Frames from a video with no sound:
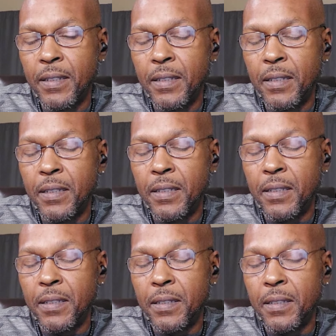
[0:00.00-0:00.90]

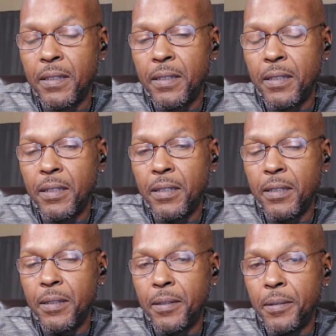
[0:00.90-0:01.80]

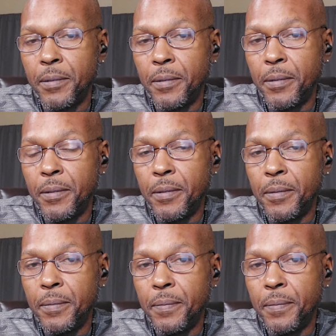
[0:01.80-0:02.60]
Nothing is said.